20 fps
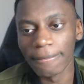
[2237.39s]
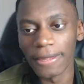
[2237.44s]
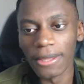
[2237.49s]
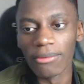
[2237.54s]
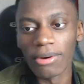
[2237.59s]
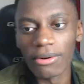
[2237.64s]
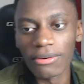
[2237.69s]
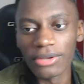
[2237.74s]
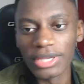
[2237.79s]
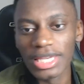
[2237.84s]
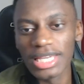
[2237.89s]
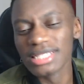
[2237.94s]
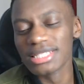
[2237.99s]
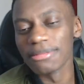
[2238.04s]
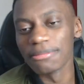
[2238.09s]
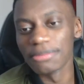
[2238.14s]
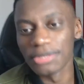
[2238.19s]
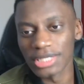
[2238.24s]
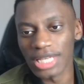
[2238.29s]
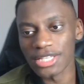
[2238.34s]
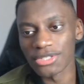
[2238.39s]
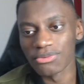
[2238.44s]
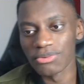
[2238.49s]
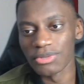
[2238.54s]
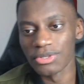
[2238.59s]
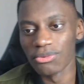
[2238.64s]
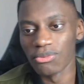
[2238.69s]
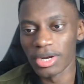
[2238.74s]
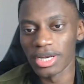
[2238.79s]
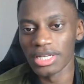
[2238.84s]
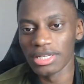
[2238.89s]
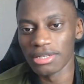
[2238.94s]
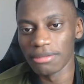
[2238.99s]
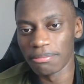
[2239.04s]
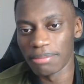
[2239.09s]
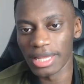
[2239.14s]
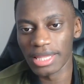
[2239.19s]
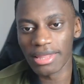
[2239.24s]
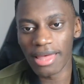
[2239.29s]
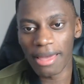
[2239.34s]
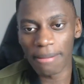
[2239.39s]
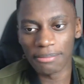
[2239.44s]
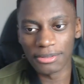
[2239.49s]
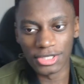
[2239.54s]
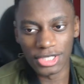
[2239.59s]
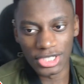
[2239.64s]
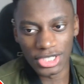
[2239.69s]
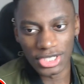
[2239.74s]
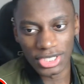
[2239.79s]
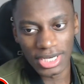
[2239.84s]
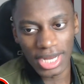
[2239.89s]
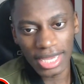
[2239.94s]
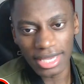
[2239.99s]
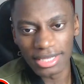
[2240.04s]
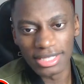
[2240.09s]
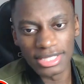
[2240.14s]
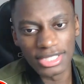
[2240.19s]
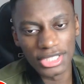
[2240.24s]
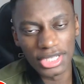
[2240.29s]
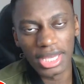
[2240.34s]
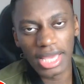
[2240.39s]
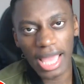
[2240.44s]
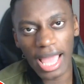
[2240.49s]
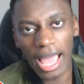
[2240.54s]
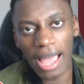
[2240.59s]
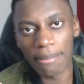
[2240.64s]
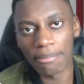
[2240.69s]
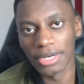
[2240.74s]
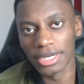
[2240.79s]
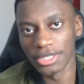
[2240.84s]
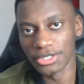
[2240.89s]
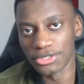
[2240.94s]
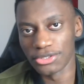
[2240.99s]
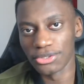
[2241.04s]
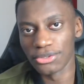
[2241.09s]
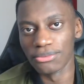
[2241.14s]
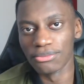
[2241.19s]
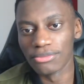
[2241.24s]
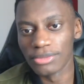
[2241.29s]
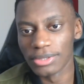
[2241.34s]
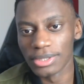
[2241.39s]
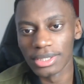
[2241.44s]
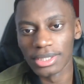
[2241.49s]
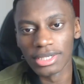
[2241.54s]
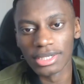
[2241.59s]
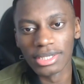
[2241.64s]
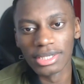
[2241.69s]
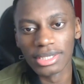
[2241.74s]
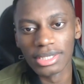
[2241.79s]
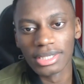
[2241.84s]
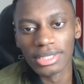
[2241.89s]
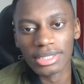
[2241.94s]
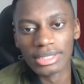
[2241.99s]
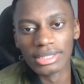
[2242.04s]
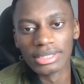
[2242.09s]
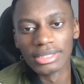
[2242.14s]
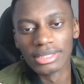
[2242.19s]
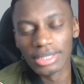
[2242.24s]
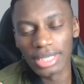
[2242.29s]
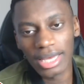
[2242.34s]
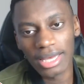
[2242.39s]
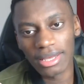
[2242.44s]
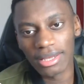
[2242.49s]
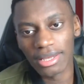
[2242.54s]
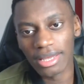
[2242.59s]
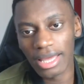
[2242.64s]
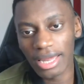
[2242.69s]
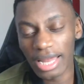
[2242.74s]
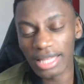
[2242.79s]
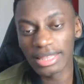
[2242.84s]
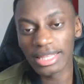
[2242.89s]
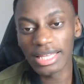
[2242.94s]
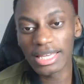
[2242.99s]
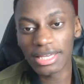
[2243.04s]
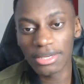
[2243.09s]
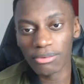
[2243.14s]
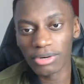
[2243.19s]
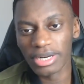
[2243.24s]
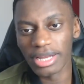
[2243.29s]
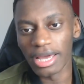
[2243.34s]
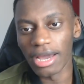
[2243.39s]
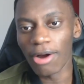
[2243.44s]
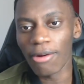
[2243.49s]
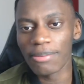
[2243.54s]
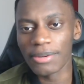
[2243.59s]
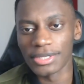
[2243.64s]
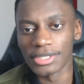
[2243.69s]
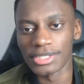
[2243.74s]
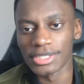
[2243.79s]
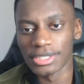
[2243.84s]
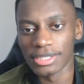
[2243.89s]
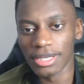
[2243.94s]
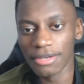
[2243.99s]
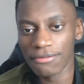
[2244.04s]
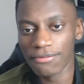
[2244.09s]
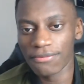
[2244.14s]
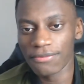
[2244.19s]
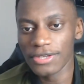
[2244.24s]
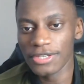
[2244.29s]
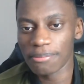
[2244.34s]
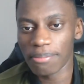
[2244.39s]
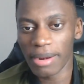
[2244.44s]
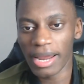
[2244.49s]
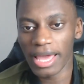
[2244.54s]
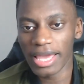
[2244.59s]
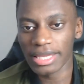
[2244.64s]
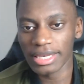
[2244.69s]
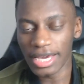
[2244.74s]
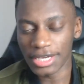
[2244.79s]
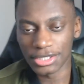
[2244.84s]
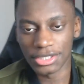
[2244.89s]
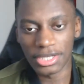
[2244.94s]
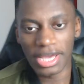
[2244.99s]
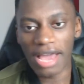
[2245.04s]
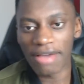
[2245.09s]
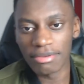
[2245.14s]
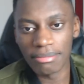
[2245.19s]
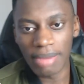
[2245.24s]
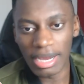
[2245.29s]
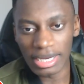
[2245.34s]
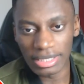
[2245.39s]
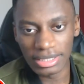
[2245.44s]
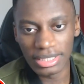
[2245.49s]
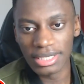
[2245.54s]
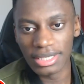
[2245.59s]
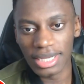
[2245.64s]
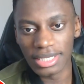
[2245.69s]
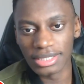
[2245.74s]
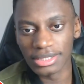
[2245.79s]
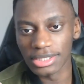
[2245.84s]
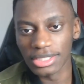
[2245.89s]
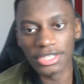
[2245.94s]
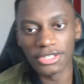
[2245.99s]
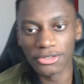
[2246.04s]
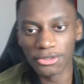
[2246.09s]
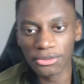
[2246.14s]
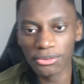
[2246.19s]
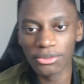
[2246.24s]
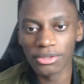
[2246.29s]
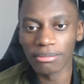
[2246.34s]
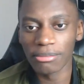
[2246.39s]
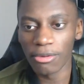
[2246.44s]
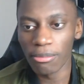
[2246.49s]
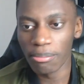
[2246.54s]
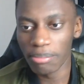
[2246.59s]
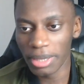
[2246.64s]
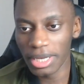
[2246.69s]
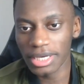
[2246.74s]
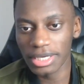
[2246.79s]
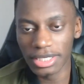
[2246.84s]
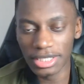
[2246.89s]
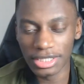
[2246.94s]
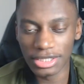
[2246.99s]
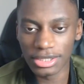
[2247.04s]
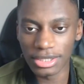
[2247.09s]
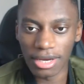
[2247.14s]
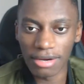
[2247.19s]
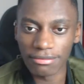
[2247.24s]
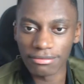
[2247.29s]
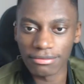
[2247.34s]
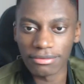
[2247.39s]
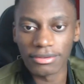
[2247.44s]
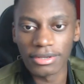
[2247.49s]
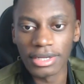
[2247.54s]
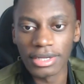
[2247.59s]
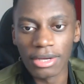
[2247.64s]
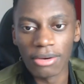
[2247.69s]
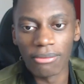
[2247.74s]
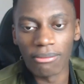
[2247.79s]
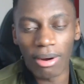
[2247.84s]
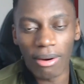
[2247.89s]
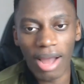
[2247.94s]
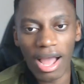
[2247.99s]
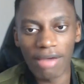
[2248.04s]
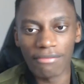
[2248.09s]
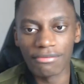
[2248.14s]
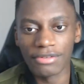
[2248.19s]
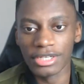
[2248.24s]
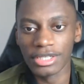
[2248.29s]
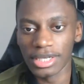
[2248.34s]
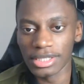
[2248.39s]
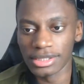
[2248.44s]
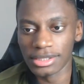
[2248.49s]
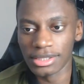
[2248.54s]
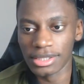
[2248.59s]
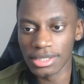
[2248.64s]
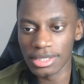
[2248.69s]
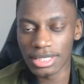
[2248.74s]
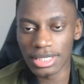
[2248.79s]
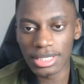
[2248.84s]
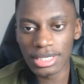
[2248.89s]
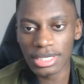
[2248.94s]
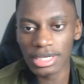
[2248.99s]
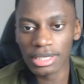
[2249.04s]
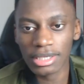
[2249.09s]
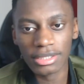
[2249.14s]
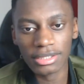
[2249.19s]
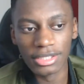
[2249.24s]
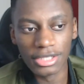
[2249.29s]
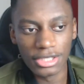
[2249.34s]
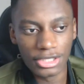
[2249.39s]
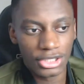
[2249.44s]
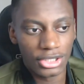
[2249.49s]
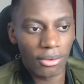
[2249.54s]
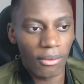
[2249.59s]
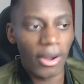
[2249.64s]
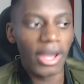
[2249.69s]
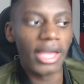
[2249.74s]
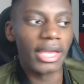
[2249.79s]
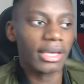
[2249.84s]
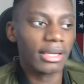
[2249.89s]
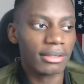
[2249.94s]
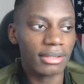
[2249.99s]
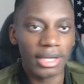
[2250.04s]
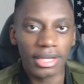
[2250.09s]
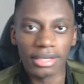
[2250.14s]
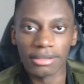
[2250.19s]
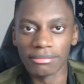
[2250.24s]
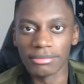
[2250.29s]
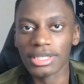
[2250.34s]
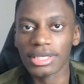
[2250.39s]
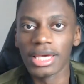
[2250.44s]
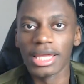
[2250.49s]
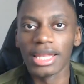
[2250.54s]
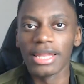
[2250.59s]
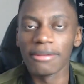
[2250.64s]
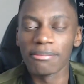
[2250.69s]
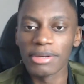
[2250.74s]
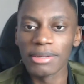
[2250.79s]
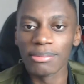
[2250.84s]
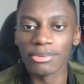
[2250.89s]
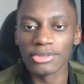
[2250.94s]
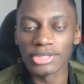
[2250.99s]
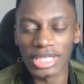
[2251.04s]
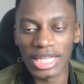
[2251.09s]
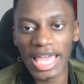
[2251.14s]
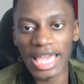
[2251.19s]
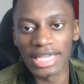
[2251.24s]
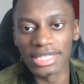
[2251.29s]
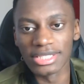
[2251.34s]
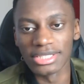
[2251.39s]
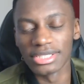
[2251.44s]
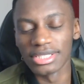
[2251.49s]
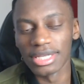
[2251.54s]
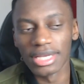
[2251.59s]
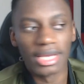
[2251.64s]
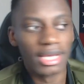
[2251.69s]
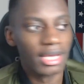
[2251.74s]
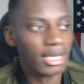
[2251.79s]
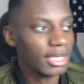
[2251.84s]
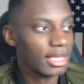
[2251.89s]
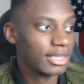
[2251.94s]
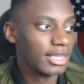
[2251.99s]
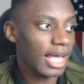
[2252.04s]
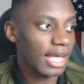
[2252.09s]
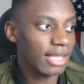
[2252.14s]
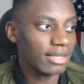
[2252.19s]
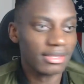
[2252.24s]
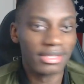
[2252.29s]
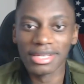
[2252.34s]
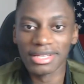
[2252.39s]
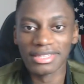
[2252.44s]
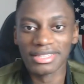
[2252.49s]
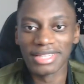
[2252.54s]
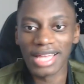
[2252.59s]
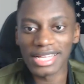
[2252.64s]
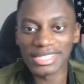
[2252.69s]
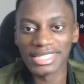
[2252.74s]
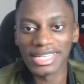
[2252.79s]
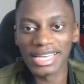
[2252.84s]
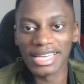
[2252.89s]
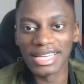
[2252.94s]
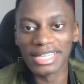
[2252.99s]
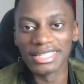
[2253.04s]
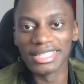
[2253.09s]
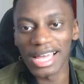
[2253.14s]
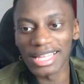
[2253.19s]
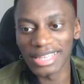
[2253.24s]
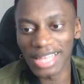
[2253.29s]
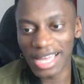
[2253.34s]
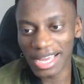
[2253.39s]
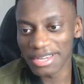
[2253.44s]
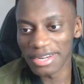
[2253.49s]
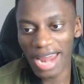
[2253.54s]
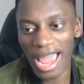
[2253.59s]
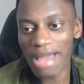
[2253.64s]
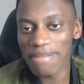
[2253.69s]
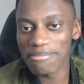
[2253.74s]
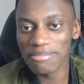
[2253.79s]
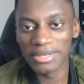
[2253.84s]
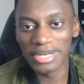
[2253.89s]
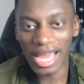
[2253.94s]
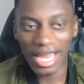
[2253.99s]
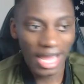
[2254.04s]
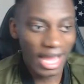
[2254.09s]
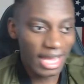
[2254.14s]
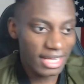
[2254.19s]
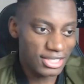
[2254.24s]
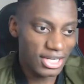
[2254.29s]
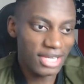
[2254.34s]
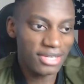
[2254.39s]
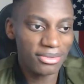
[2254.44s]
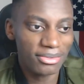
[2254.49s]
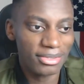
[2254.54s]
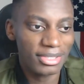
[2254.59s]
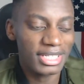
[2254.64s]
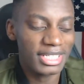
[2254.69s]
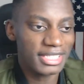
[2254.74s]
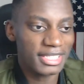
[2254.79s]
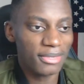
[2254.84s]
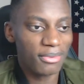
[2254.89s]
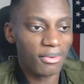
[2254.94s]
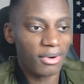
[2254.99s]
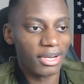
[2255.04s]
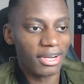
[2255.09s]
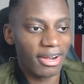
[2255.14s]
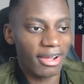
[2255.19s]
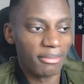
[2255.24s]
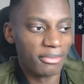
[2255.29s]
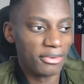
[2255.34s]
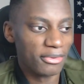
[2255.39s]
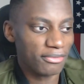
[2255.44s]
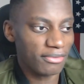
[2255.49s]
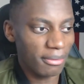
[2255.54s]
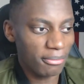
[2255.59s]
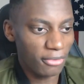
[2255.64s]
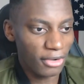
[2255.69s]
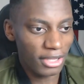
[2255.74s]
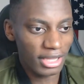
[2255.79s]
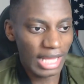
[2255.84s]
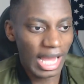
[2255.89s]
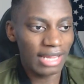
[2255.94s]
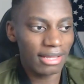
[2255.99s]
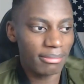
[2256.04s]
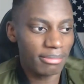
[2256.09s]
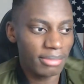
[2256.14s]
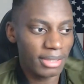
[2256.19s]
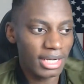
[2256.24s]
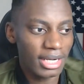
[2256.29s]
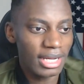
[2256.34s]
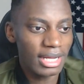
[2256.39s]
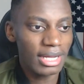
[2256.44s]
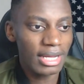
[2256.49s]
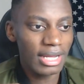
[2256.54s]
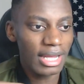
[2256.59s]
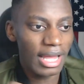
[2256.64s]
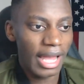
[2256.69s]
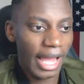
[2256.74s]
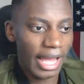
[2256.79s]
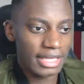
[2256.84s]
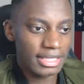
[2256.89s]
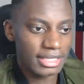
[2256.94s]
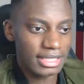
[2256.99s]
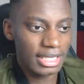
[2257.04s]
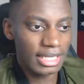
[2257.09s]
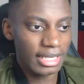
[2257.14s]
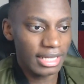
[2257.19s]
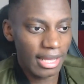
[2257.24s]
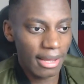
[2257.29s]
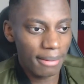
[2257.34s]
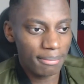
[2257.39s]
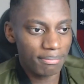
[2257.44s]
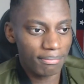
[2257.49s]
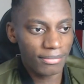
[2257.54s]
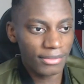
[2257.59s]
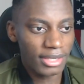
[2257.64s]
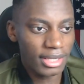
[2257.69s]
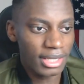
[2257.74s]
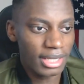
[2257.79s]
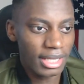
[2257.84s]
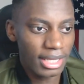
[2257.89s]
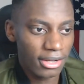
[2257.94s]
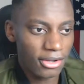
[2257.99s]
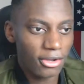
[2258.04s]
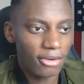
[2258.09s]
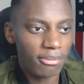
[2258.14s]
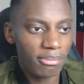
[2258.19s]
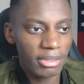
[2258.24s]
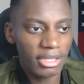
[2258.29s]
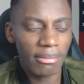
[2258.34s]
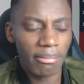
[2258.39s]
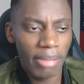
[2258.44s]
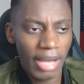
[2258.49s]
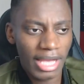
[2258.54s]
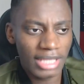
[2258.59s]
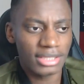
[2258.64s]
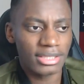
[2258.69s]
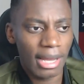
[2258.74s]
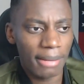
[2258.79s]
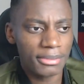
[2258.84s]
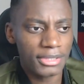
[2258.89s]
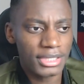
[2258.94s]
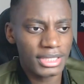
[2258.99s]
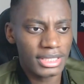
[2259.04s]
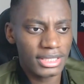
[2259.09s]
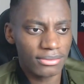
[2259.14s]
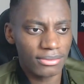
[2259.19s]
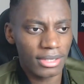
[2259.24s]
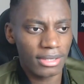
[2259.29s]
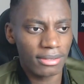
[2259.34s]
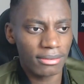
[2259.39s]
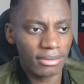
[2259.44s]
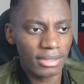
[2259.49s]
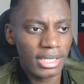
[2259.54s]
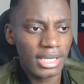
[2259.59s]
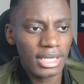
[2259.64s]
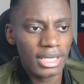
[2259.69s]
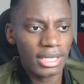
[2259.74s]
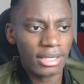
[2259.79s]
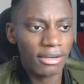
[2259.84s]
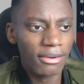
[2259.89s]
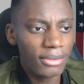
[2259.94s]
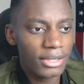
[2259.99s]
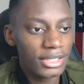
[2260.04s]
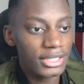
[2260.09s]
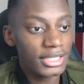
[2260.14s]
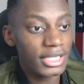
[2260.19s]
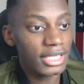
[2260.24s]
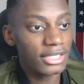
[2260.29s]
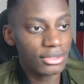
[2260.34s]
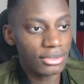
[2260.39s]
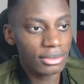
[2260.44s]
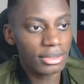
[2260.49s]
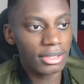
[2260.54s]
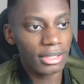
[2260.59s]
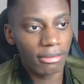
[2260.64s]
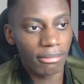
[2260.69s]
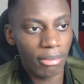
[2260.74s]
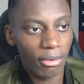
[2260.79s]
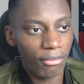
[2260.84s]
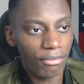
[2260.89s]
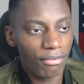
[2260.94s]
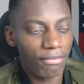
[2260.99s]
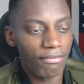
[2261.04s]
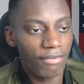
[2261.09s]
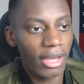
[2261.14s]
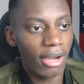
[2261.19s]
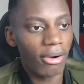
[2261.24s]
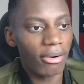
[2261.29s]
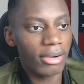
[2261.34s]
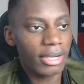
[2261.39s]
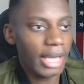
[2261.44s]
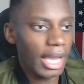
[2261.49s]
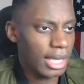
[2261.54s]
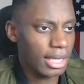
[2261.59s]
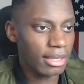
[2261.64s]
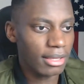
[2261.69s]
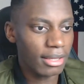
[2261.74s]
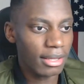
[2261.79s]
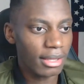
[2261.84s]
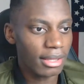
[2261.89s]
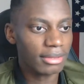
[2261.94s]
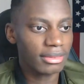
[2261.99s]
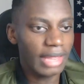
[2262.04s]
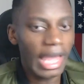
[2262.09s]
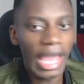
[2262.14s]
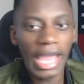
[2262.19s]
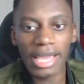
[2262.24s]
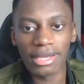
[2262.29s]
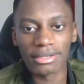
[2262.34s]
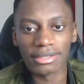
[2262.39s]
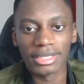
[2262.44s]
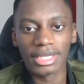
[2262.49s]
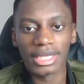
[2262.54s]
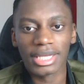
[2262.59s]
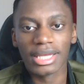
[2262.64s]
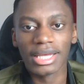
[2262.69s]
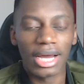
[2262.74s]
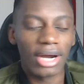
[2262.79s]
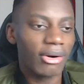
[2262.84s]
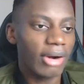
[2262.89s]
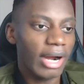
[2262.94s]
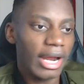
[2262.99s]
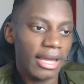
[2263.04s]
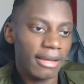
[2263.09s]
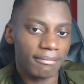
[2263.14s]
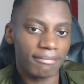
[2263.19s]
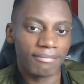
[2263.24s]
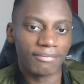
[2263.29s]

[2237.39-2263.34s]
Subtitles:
Well, he is obsessed with wanting to play that position. I can see it happening too. Yeah, and I think it would help us if he's playing next to Javi Martinez. He can do the mobility stuff while Javi does the destroying and killing people's legs. That's it. That could happen. I genuinely see where you're coming from with Alaba at CDM. Could be the best option as well. Lucas and Jula are both fit. Okay, dang. All right.